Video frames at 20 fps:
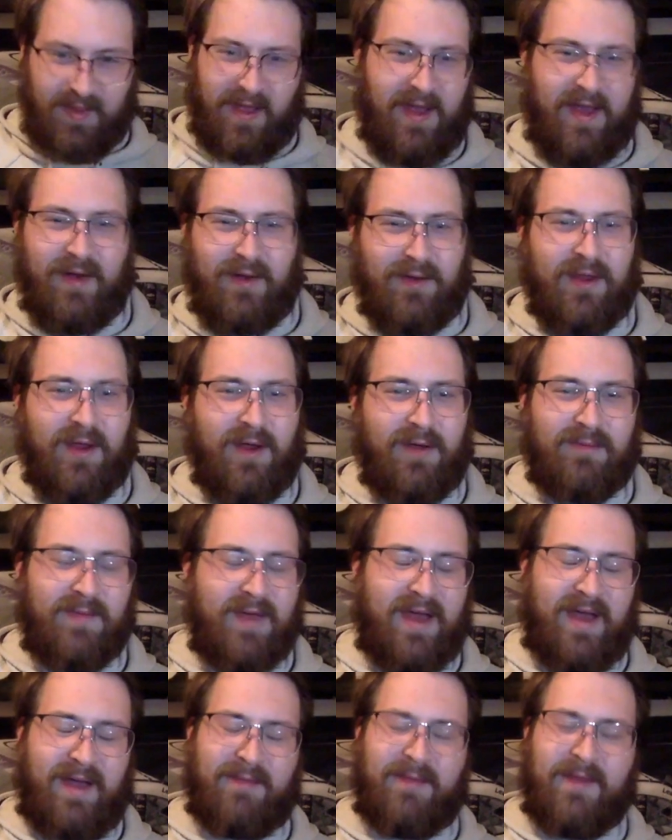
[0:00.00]
I don't know.
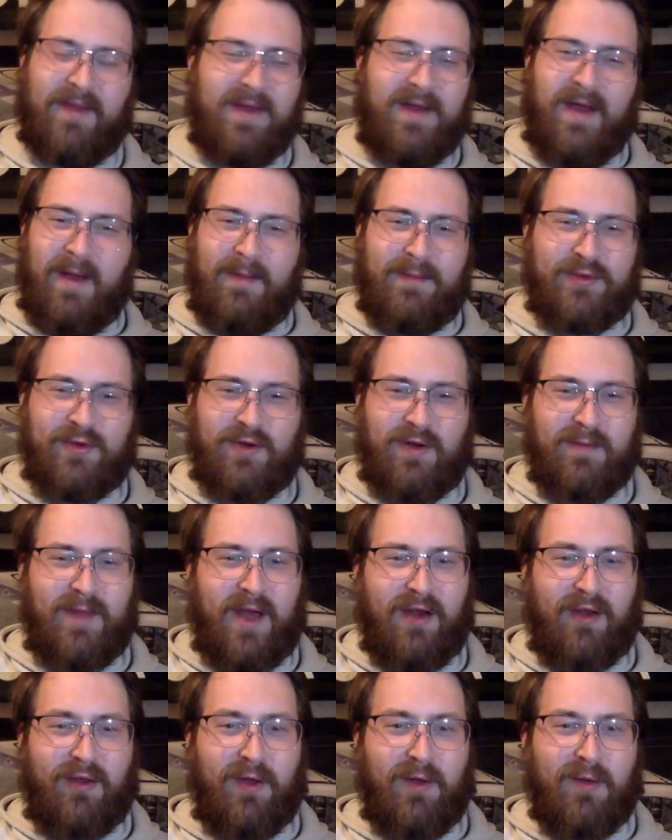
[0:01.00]
I'm sure I'm
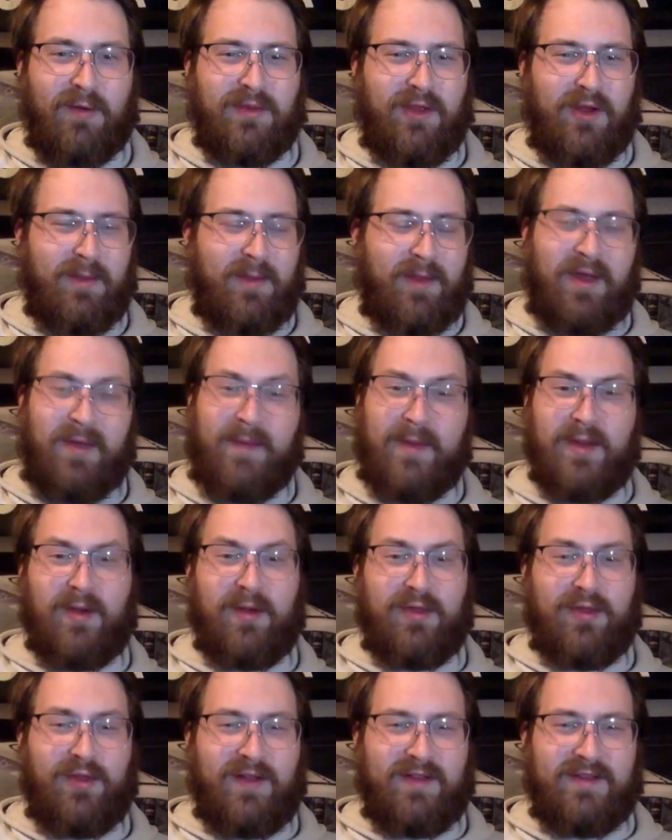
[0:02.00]
not alone there, but let me know
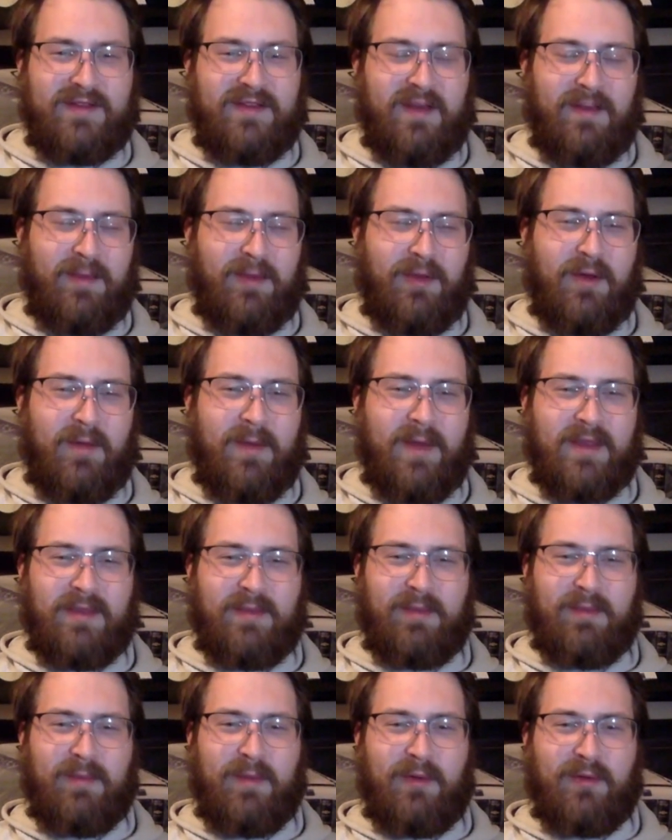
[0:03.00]
your thoughts down below about the
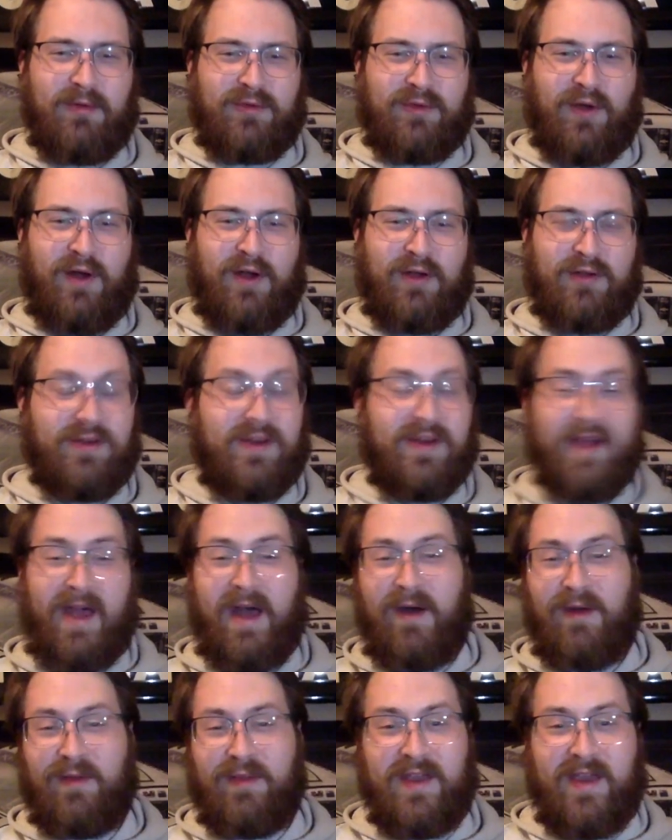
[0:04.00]
promoter's caution and
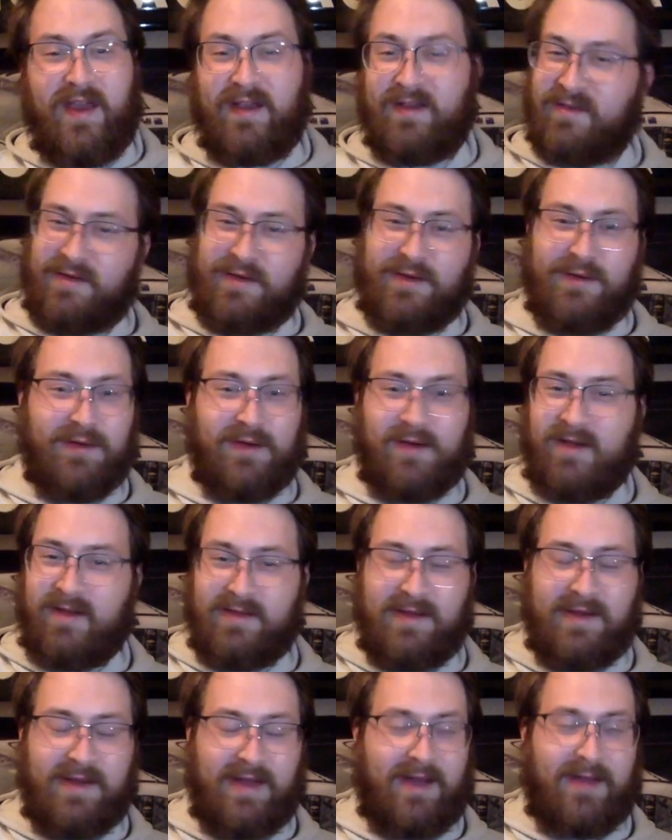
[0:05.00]
how they executed it
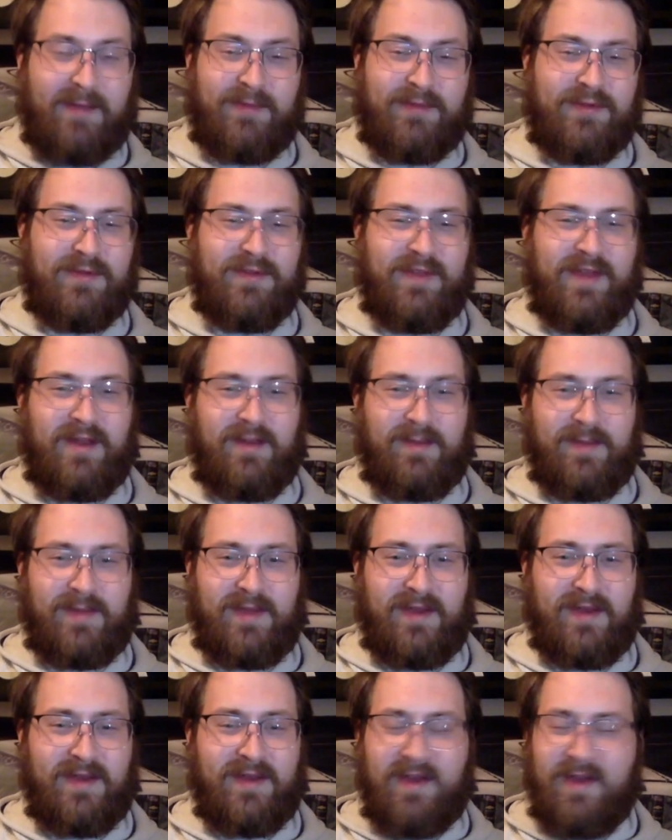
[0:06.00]
tonight. I'm sure that'll
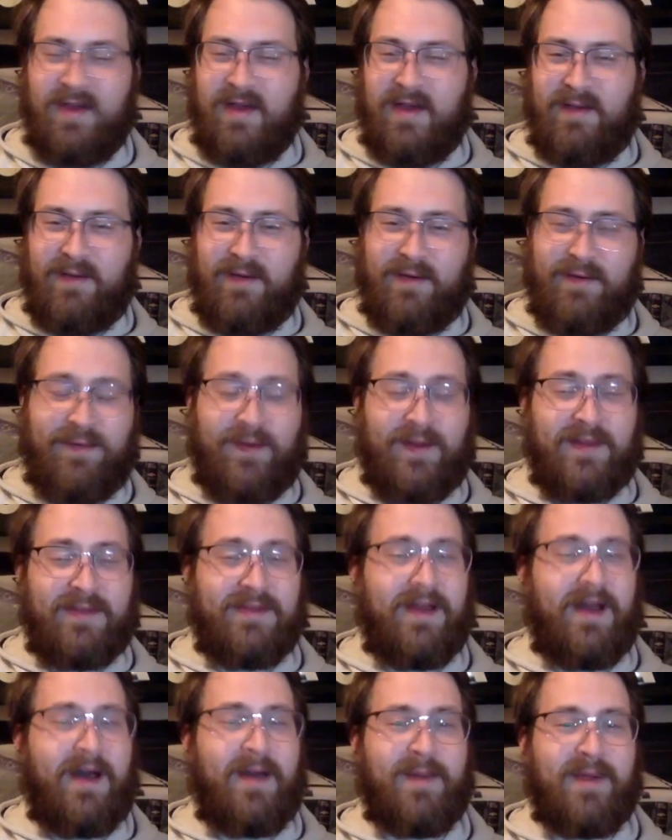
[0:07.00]
be a very fun
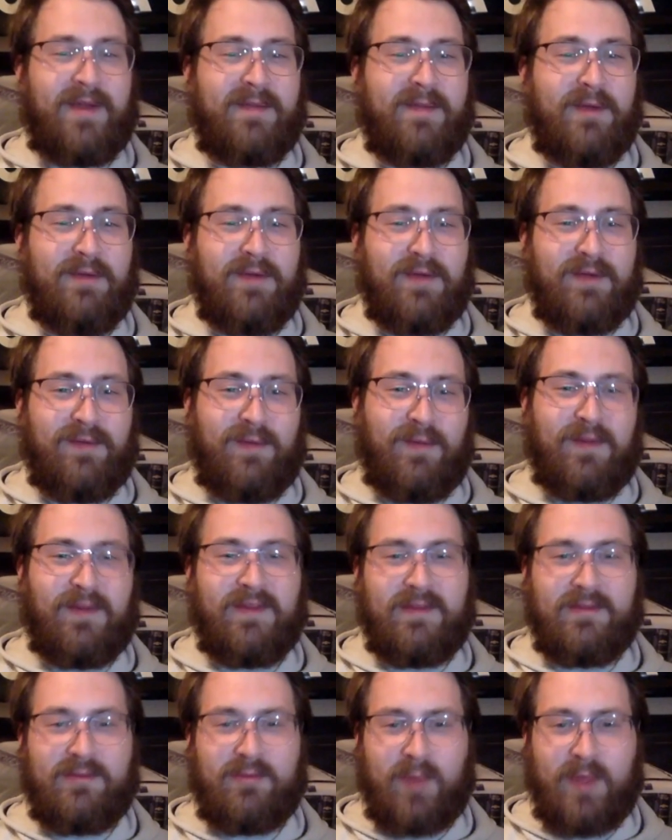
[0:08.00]
topic moving forward
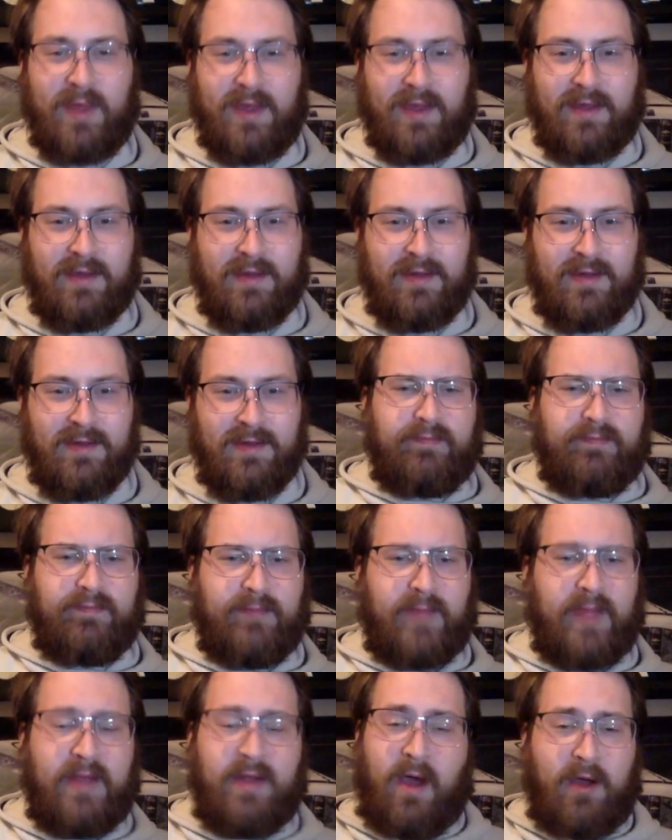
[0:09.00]
this week.
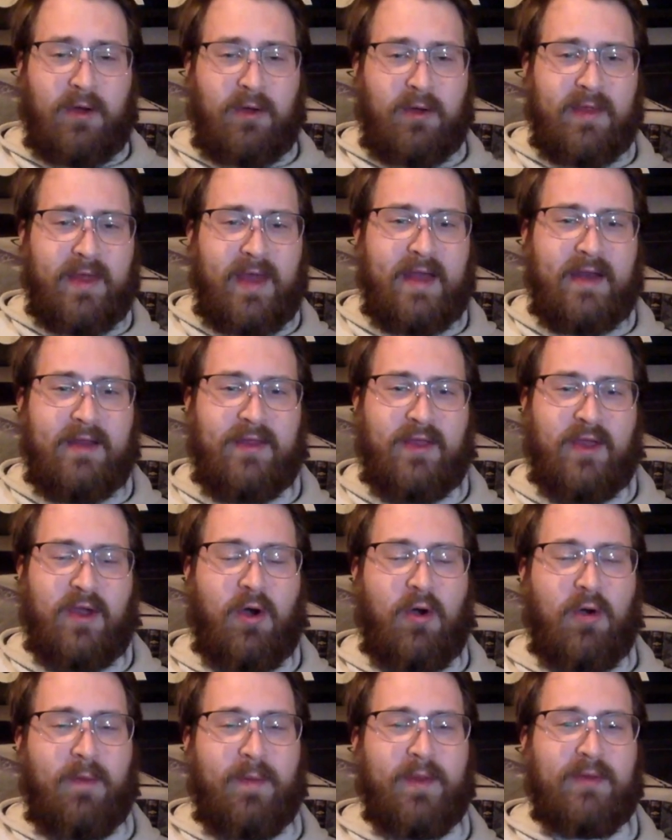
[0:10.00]
And not only that, in the
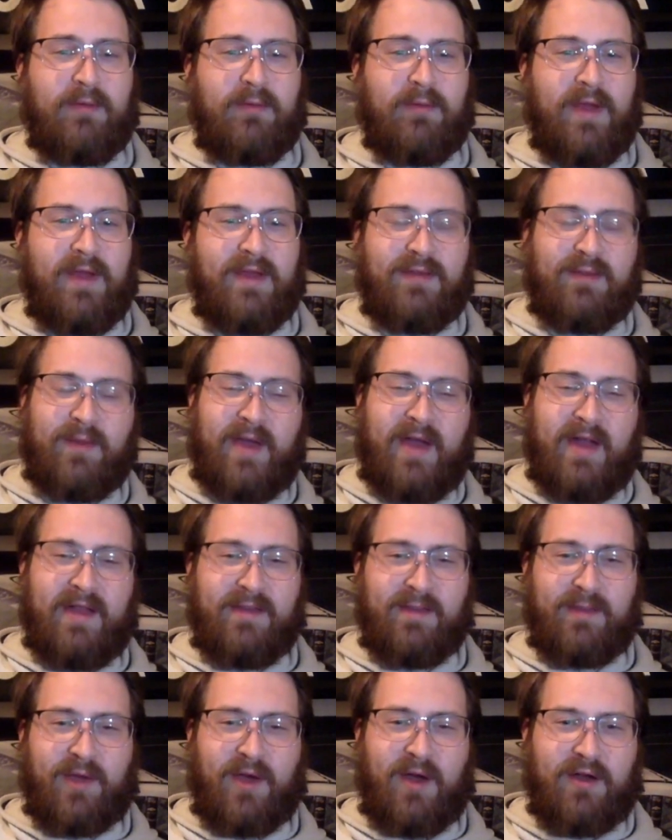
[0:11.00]
open race, we had
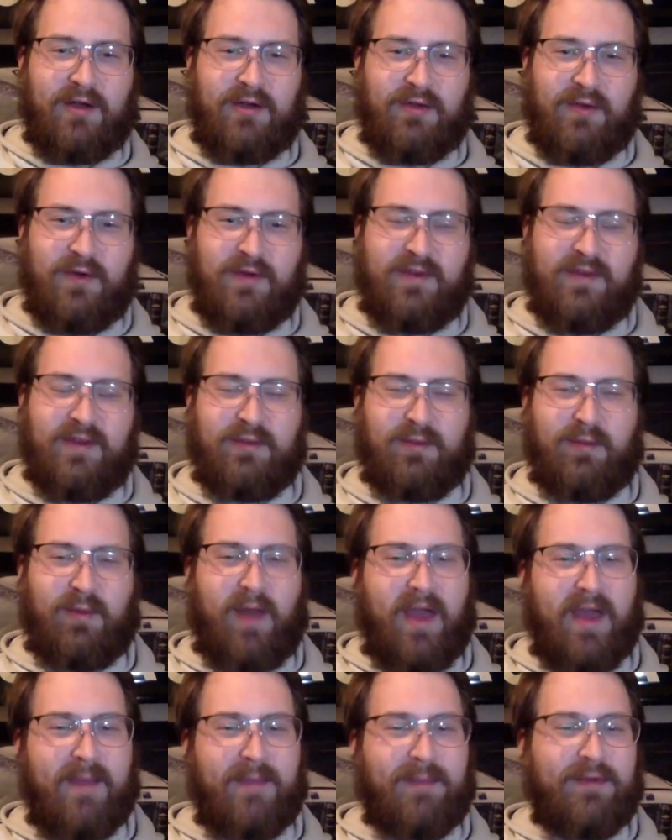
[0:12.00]
some controversy as
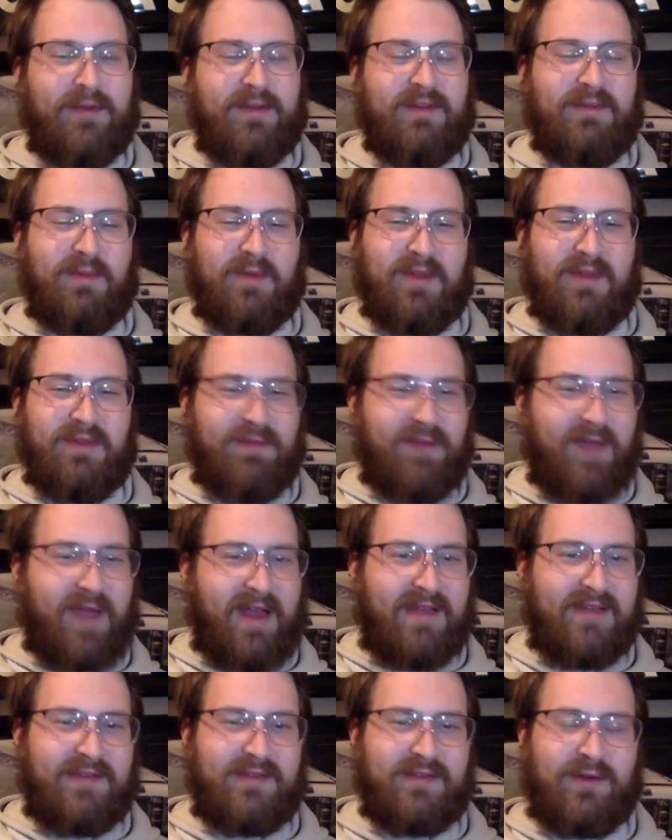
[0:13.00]
Ryan Preece, one of the
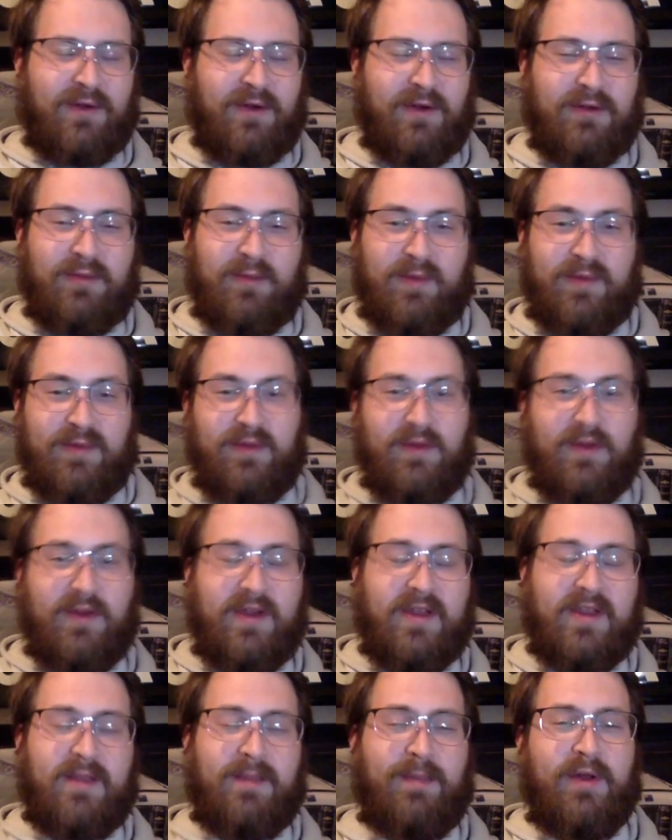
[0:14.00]
fastest cars, was
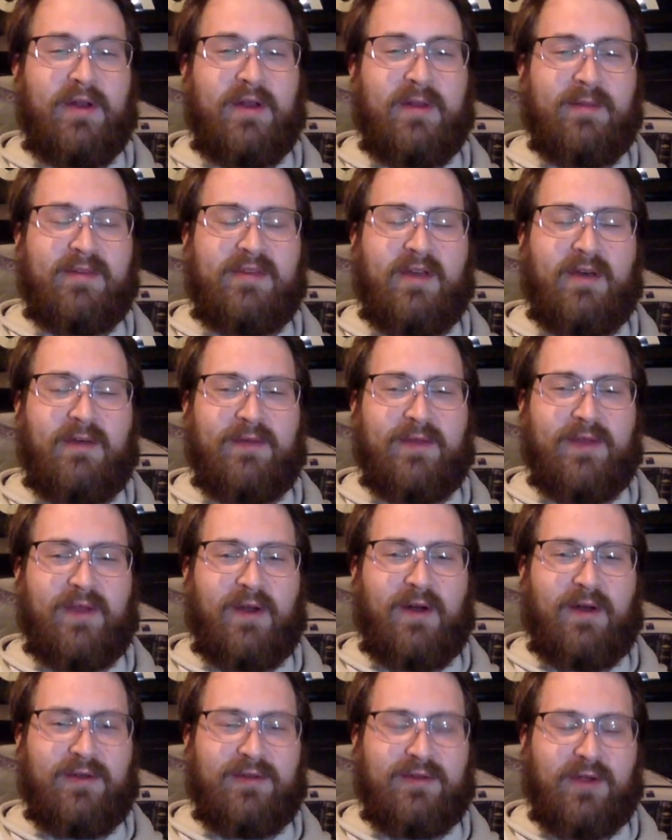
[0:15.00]
looking to put himself in the
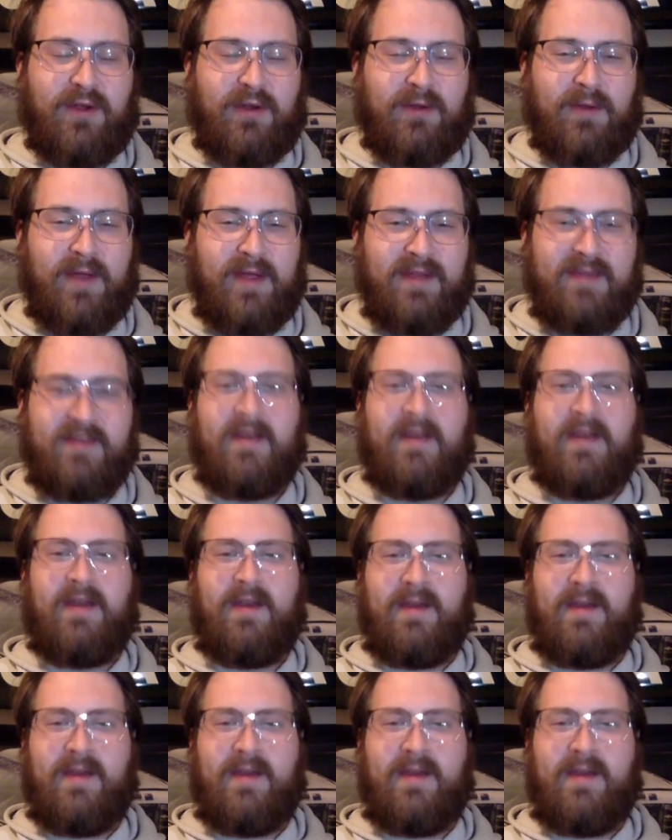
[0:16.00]
AllStar Race.